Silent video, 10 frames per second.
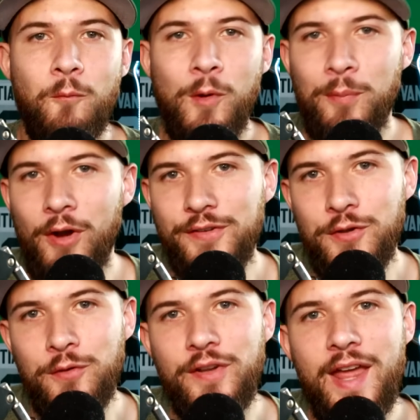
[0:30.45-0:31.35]
We're brought
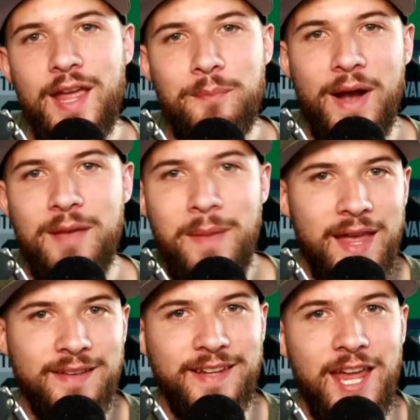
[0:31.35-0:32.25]
to you today by
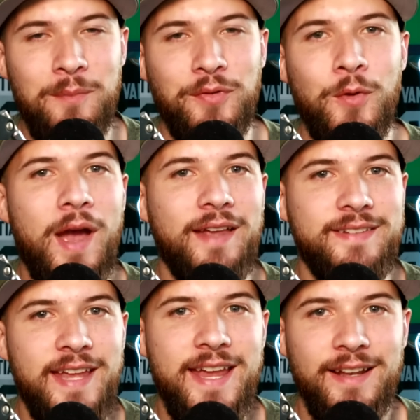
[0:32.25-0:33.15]
Manscaped, who has
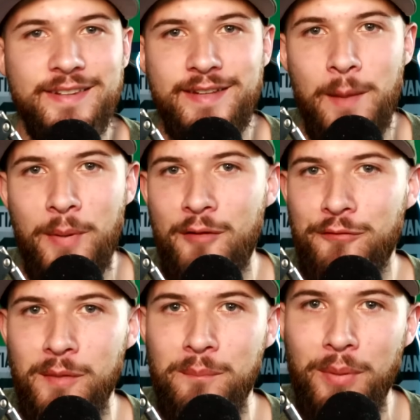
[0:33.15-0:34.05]
taken a step up
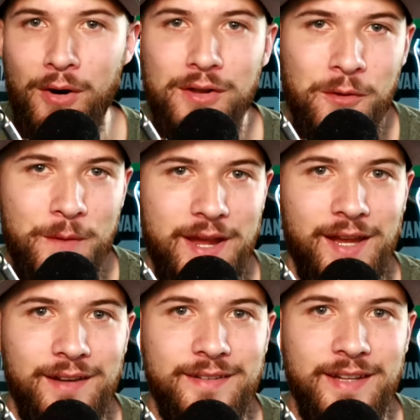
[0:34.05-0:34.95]
from
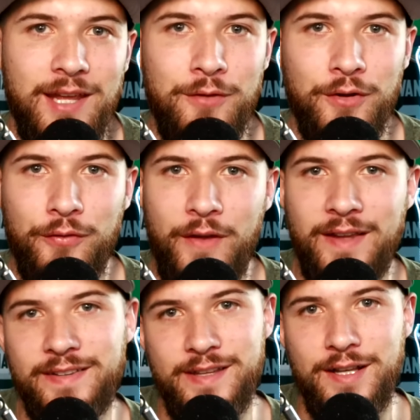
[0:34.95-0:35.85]
Balloween to give your
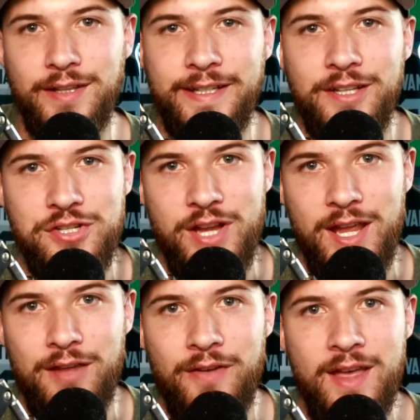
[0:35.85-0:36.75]
face the cleanest
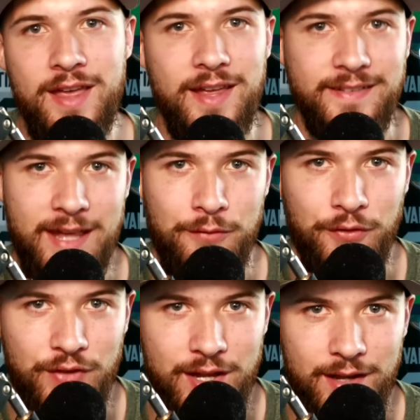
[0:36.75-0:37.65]
shave it's ever
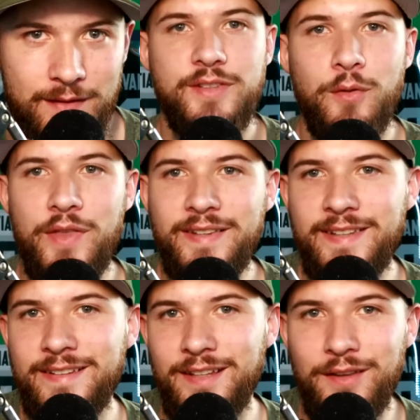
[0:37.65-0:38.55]
seen. So this
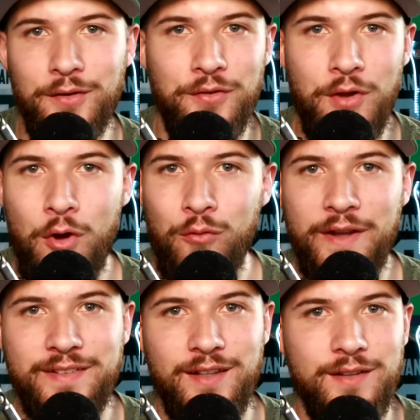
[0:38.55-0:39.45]
season, there's no
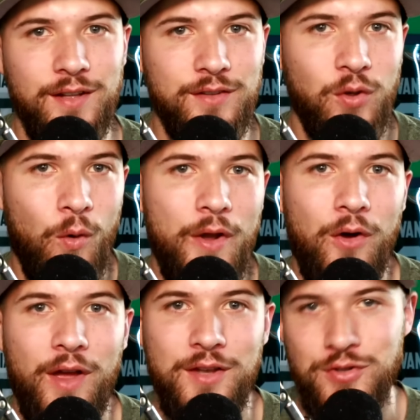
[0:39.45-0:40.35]
reason to
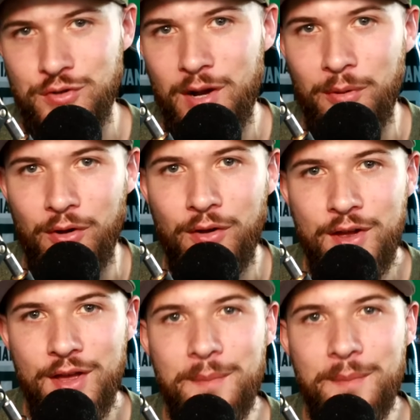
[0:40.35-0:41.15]
toil and trouble.